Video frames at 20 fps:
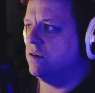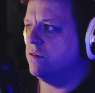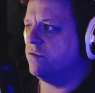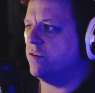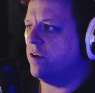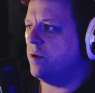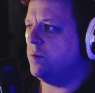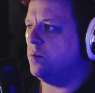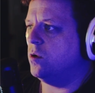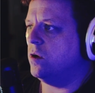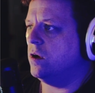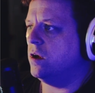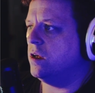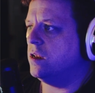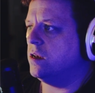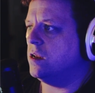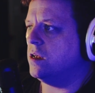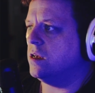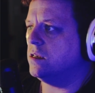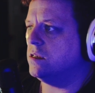Frame
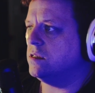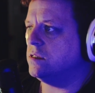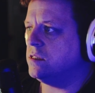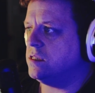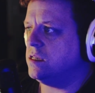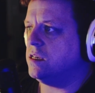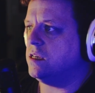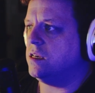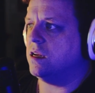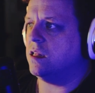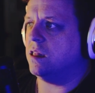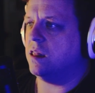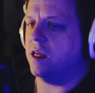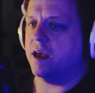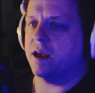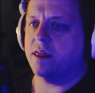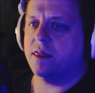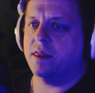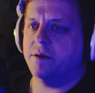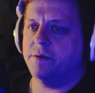1, Z,
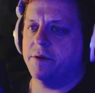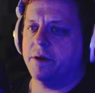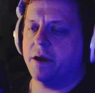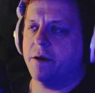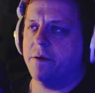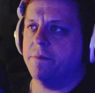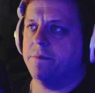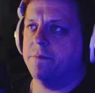click. There we go.